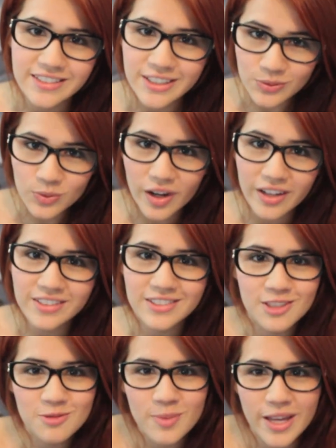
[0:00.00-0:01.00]
did want
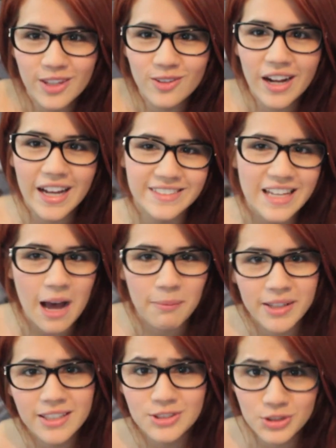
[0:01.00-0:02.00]
to make you guys
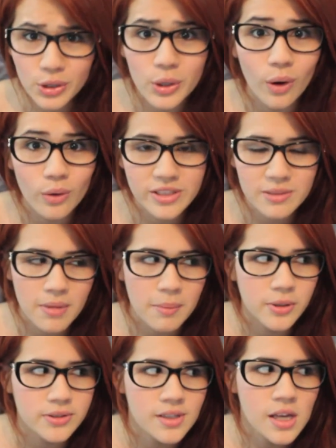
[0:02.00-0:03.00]
happy and show you what was in my
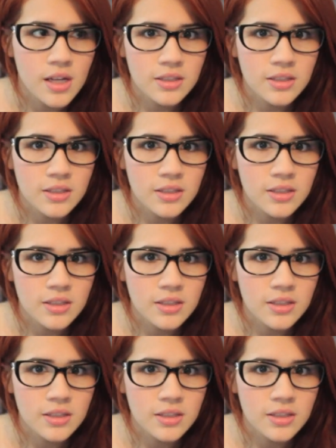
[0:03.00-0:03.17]
purse.